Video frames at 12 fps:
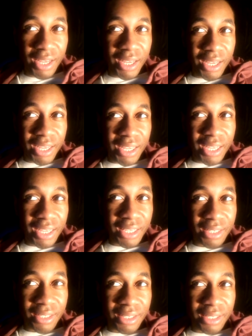And
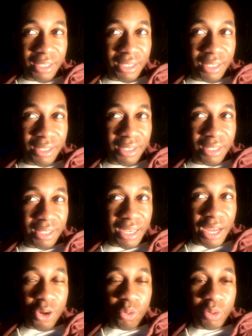I
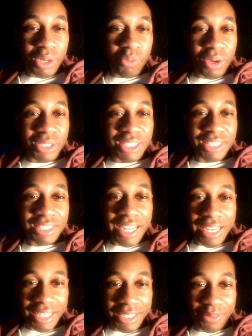don't really want to say
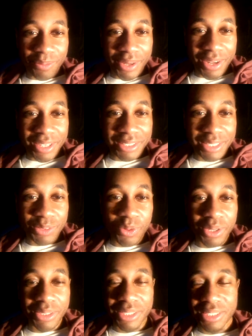it because it's really
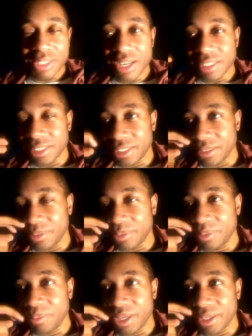disgusting.
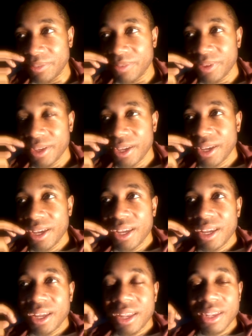But
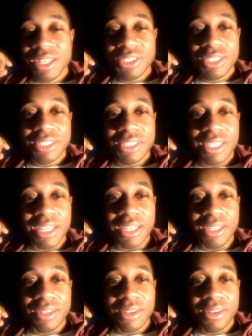let's just say
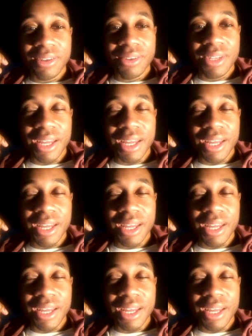that